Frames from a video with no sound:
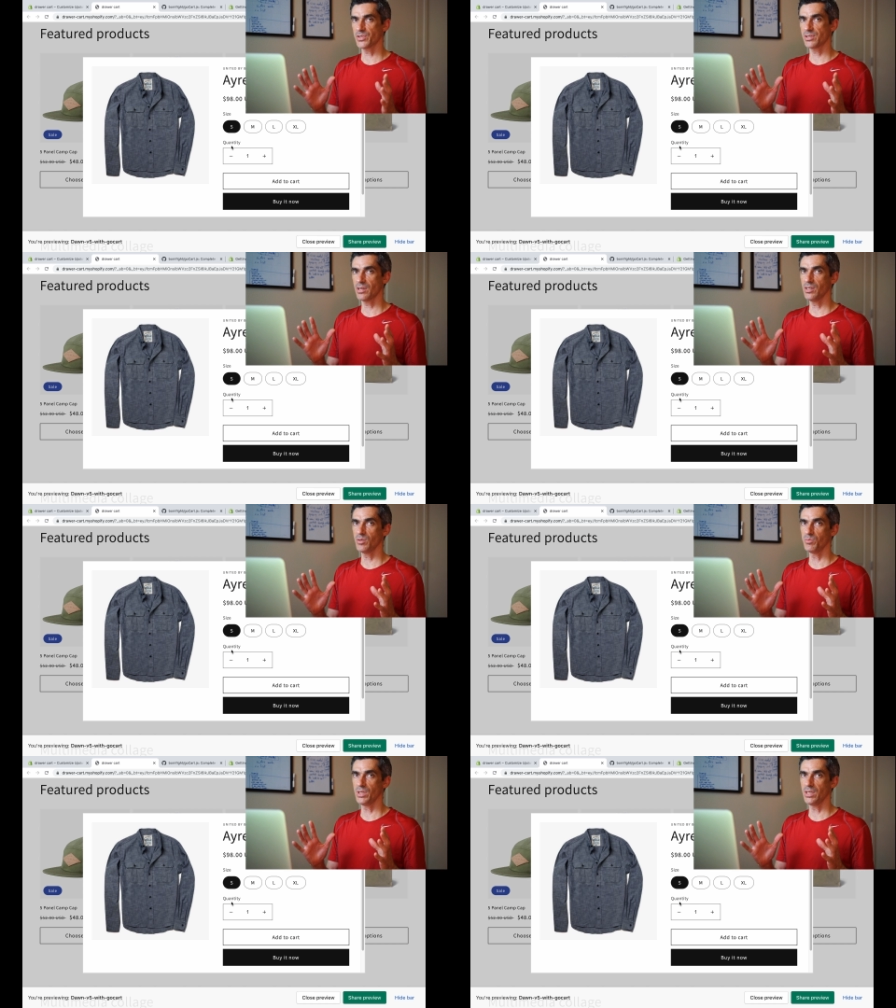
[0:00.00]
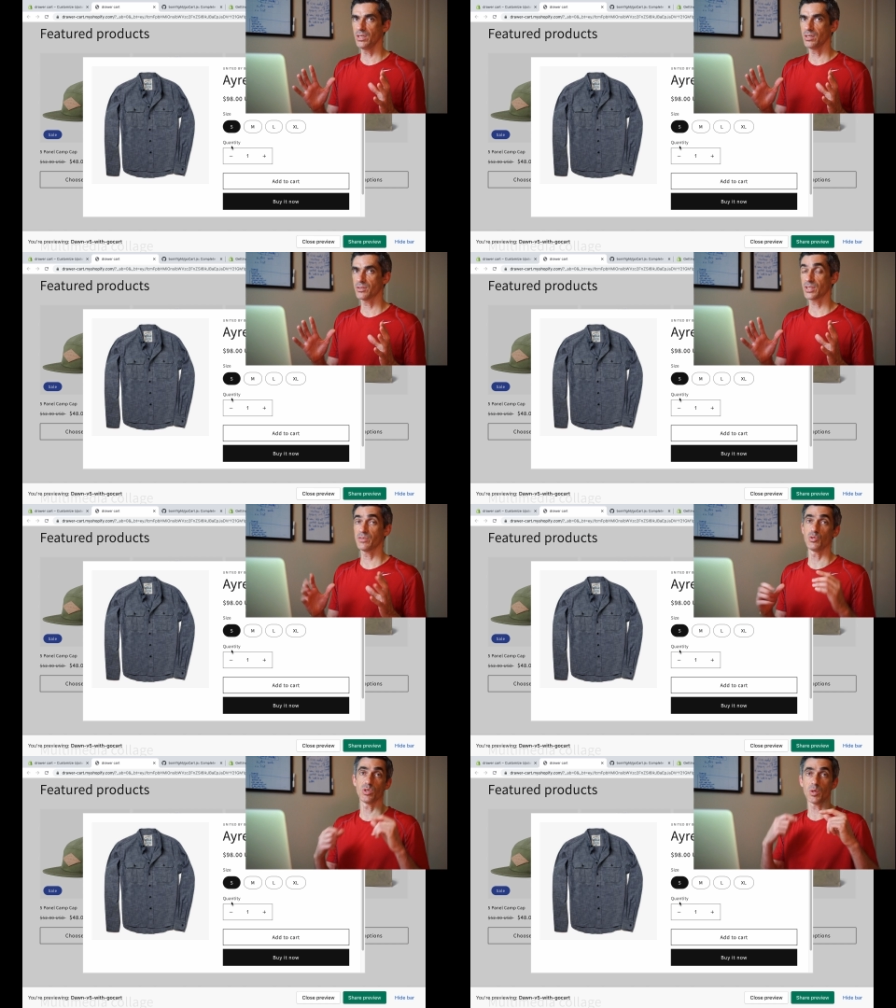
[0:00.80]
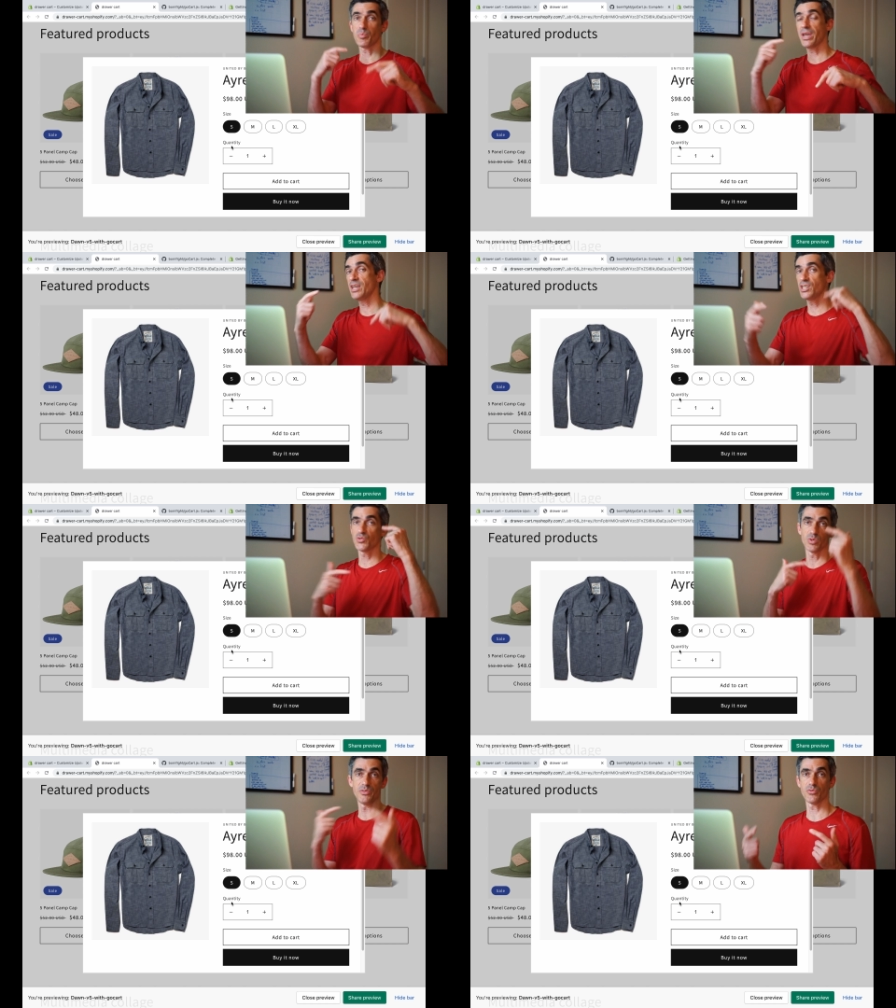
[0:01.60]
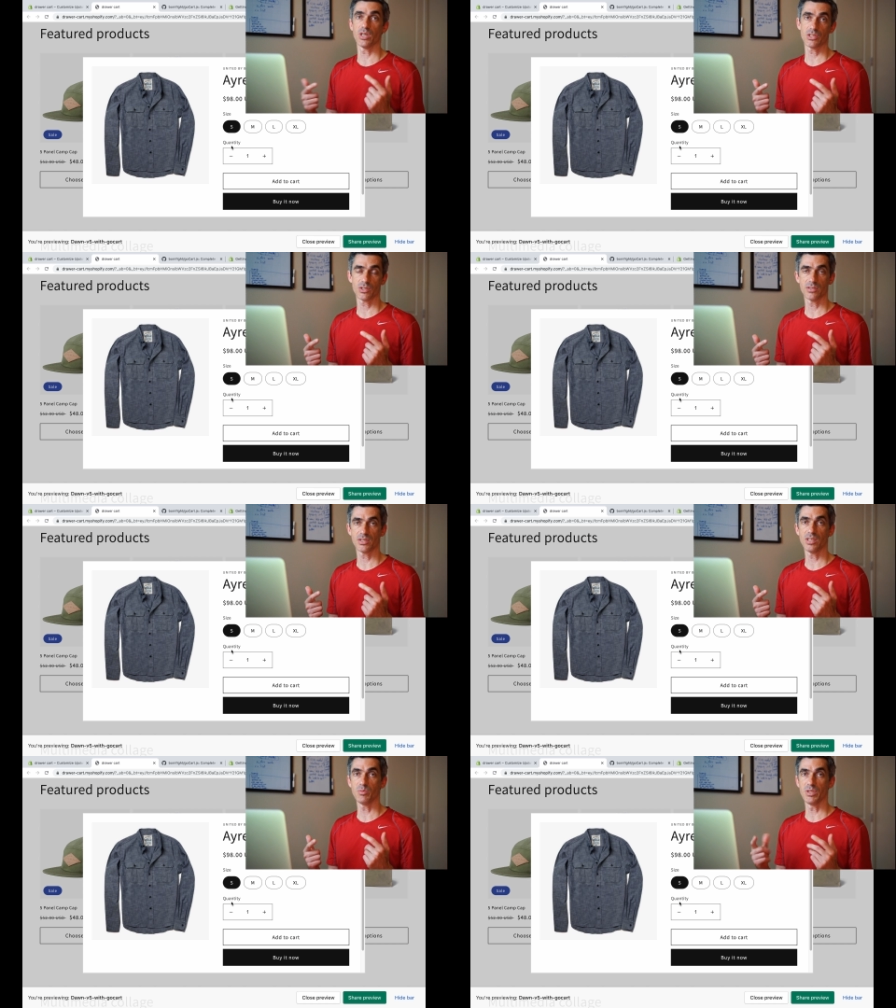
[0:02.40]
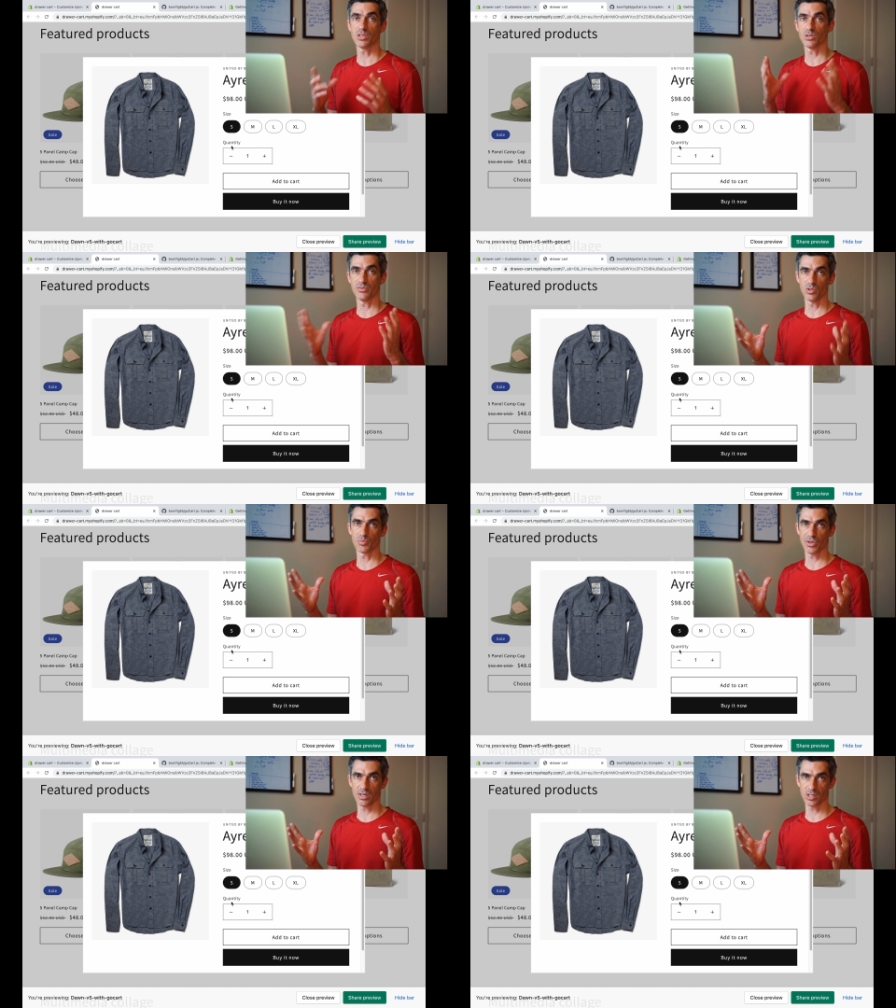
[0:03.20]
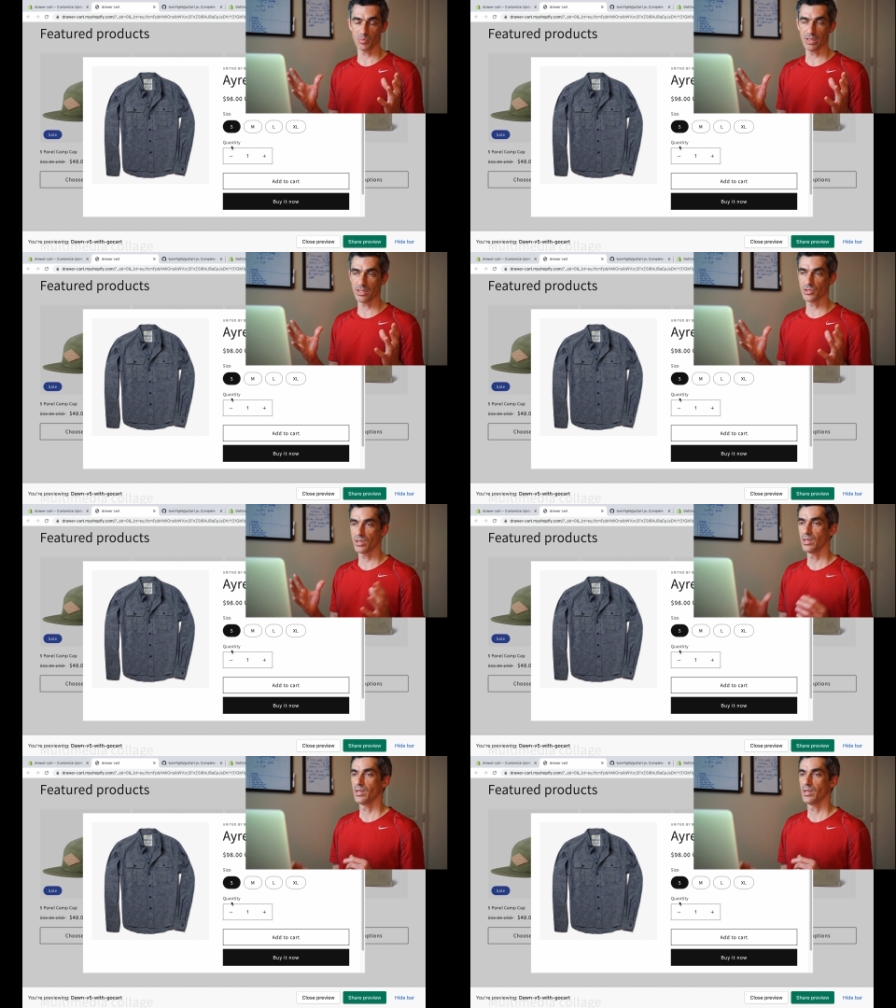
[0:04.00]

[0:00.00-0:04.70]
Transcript: sending me, instead of doing a page refresh and sending me to the full product page,